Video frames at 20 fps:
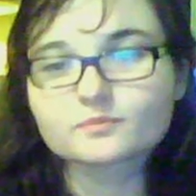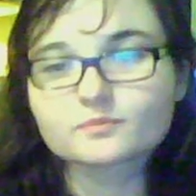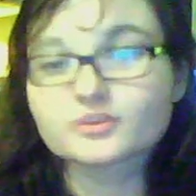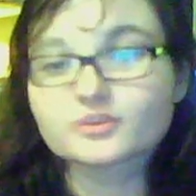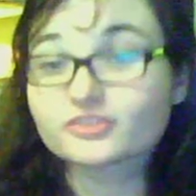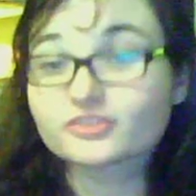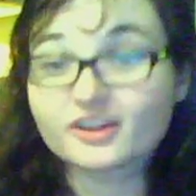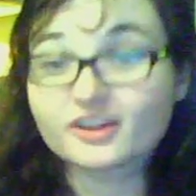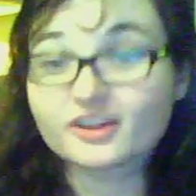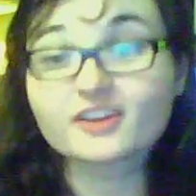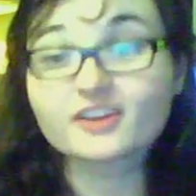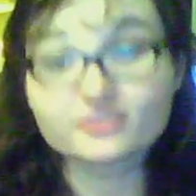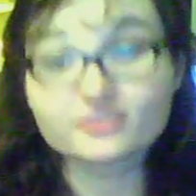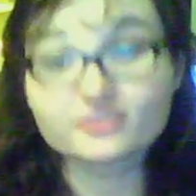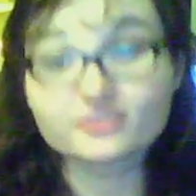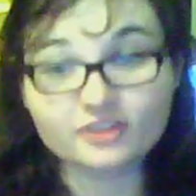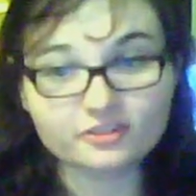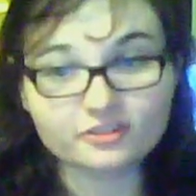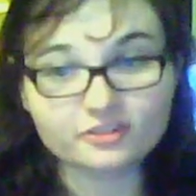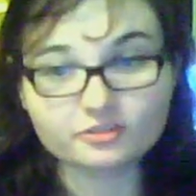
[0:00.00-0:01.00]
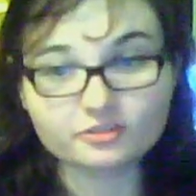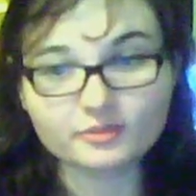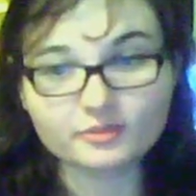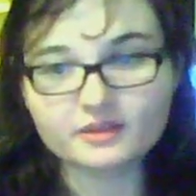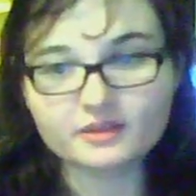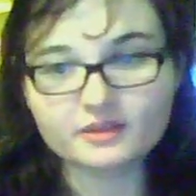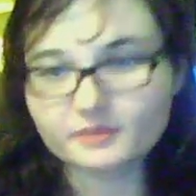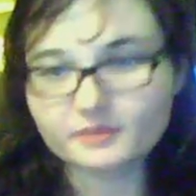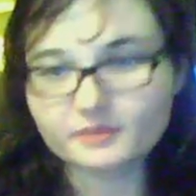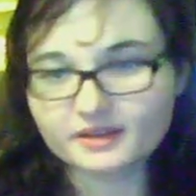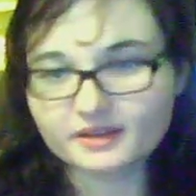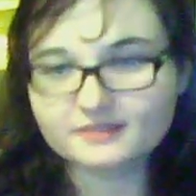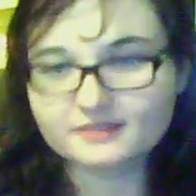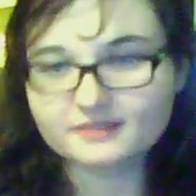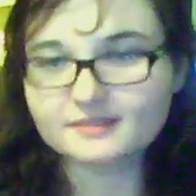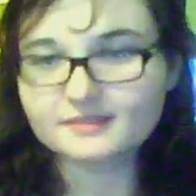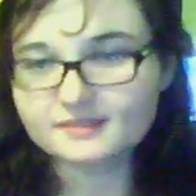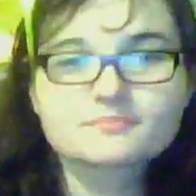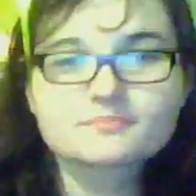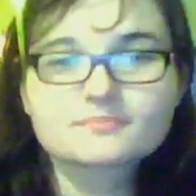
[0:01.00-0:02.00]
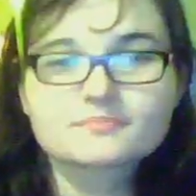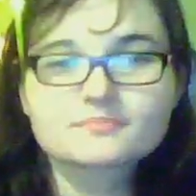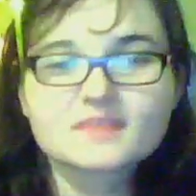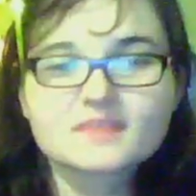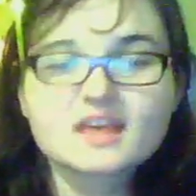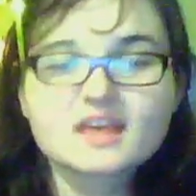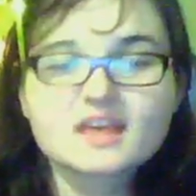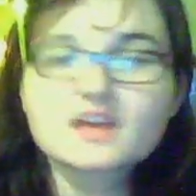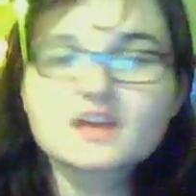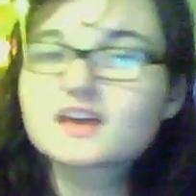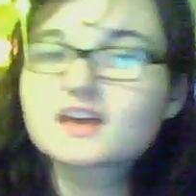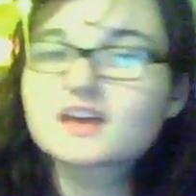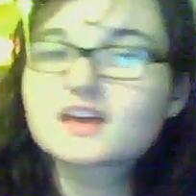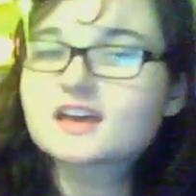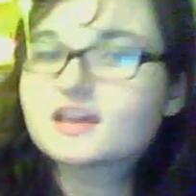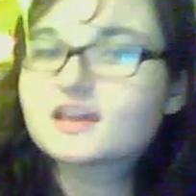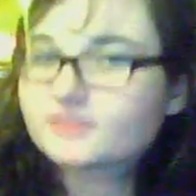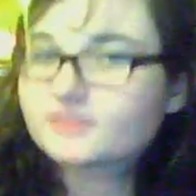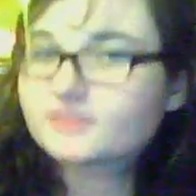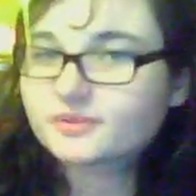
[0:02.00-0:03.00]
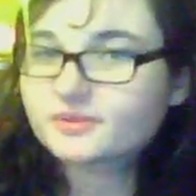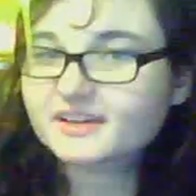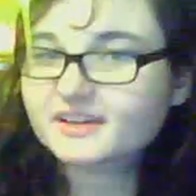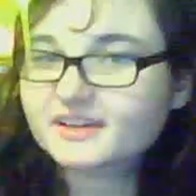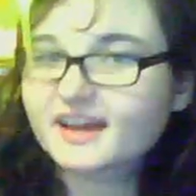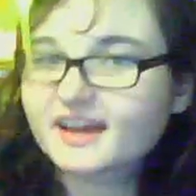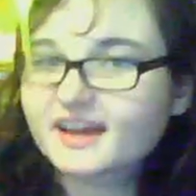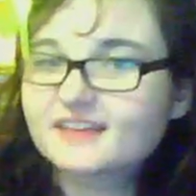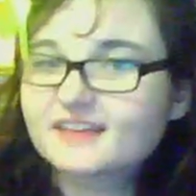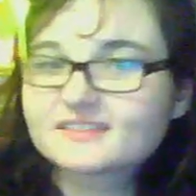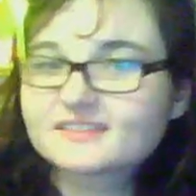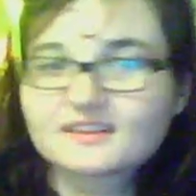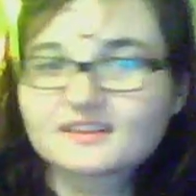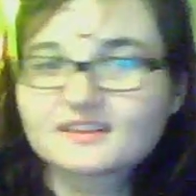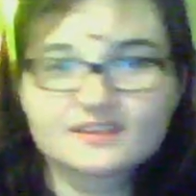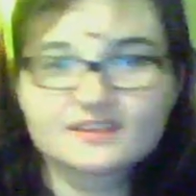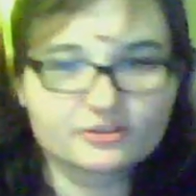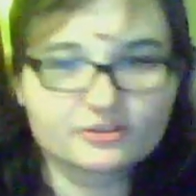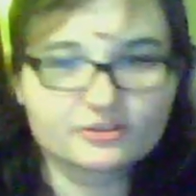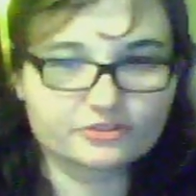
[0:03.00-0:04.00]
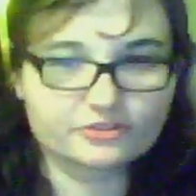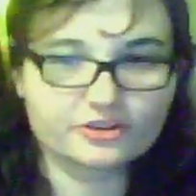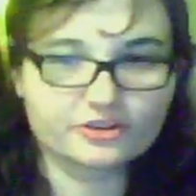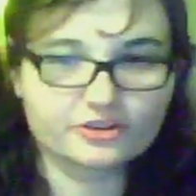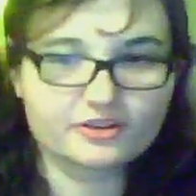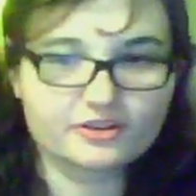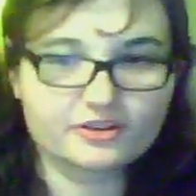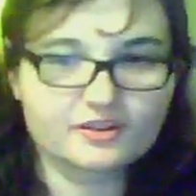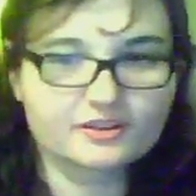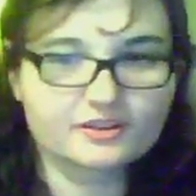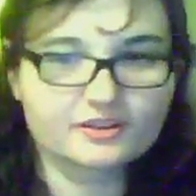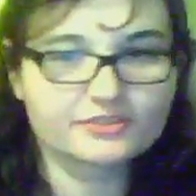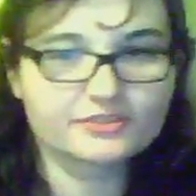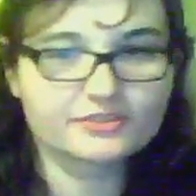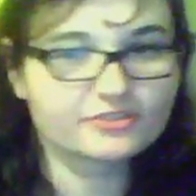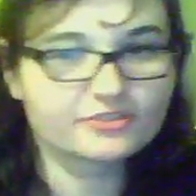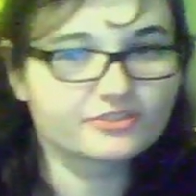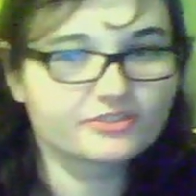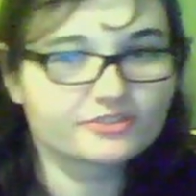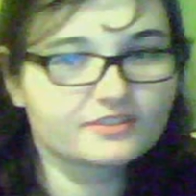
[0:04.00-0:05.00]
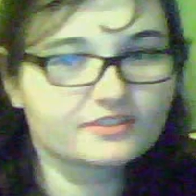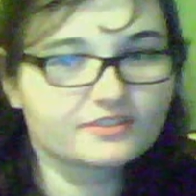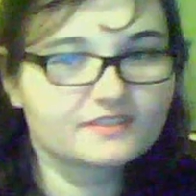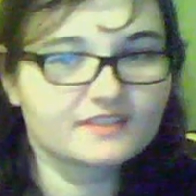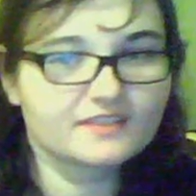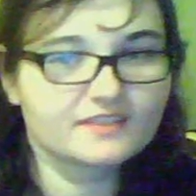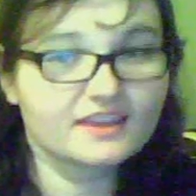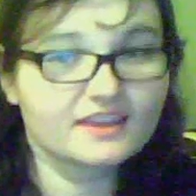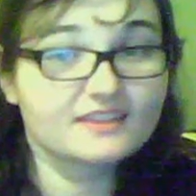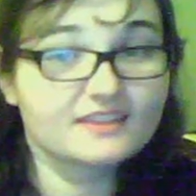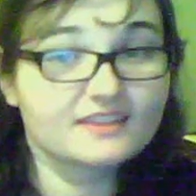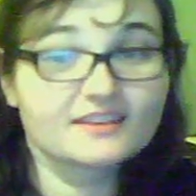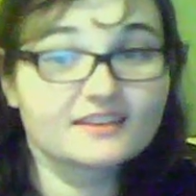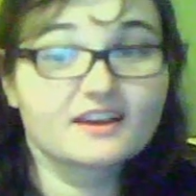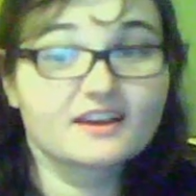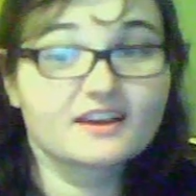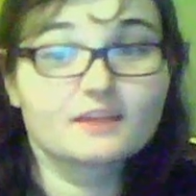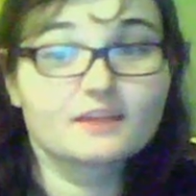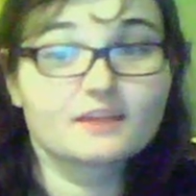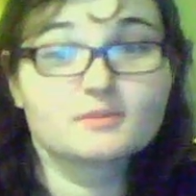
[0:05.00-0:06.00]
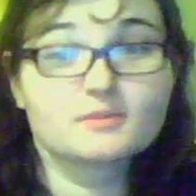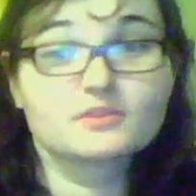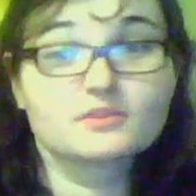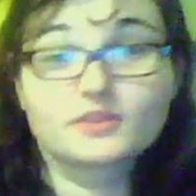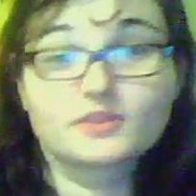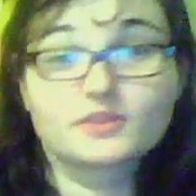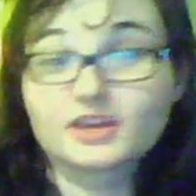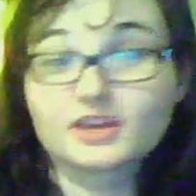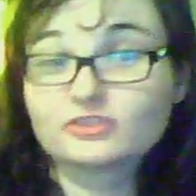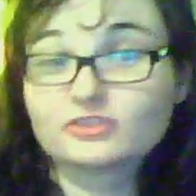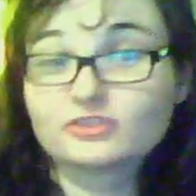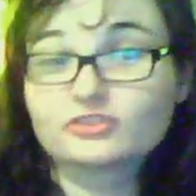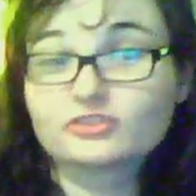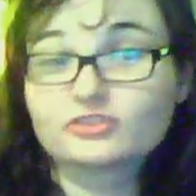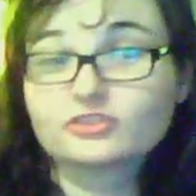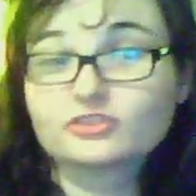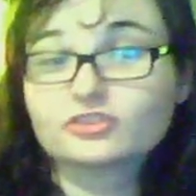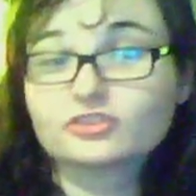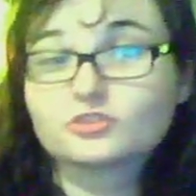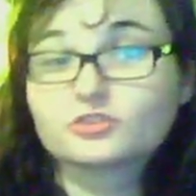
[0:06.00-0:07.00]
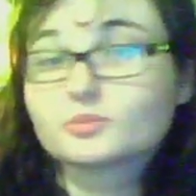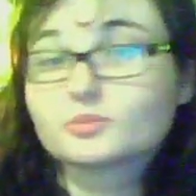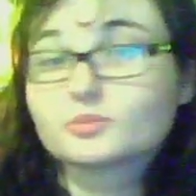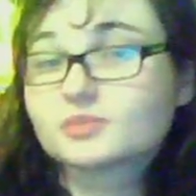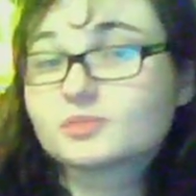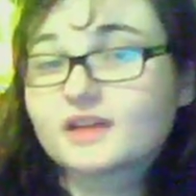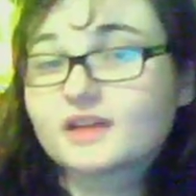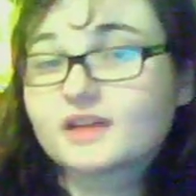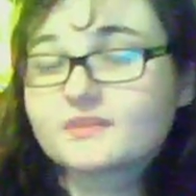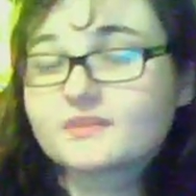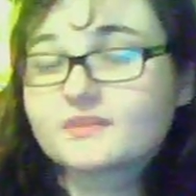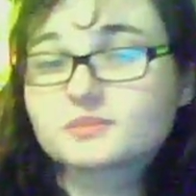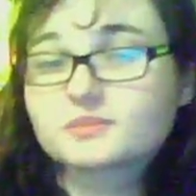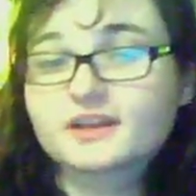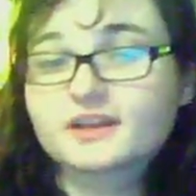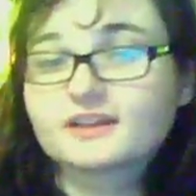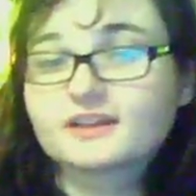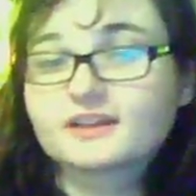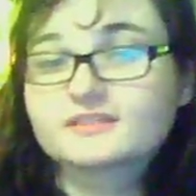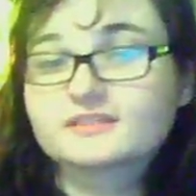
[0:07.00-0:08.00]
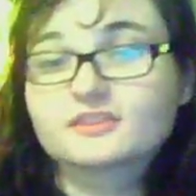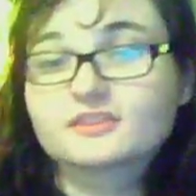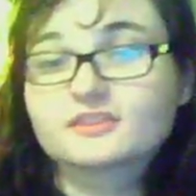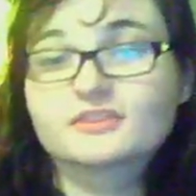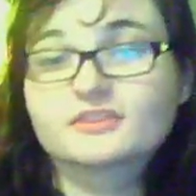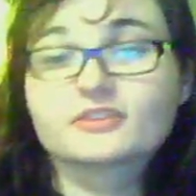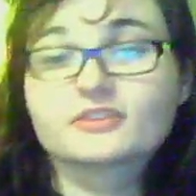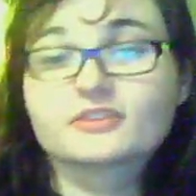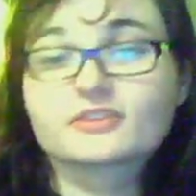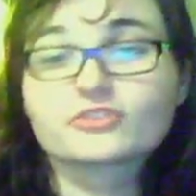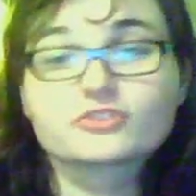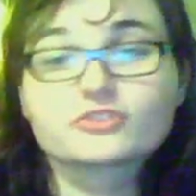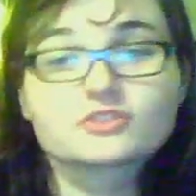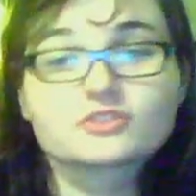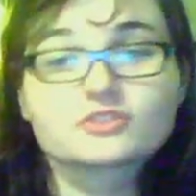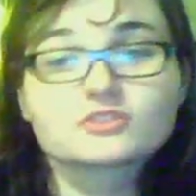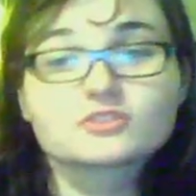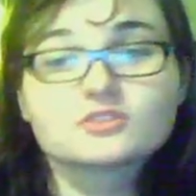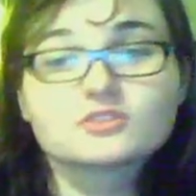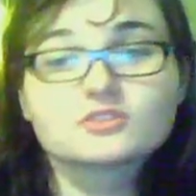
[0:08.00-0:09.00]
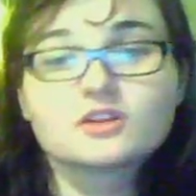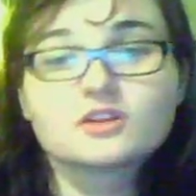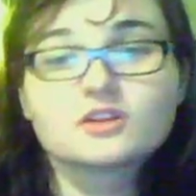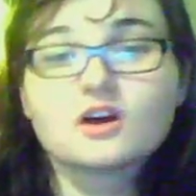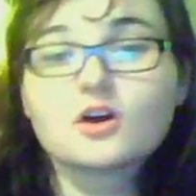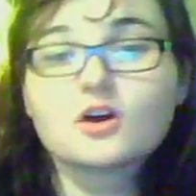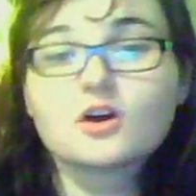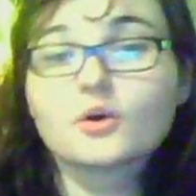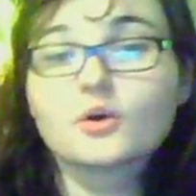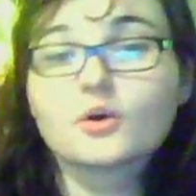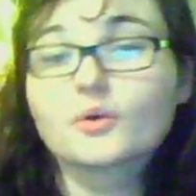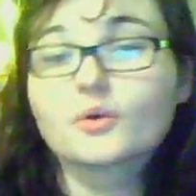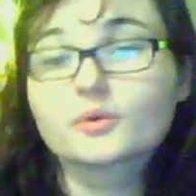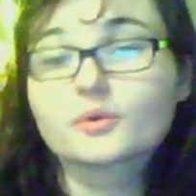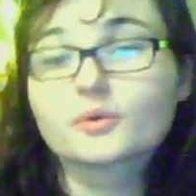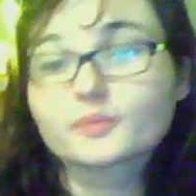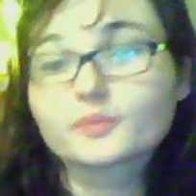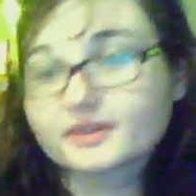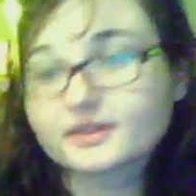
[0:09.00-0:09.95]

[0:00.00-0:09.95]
which is not astrology, by the way. If you were to cast a natal chart on a certain date, time, and location, you would plot the planets around a circle or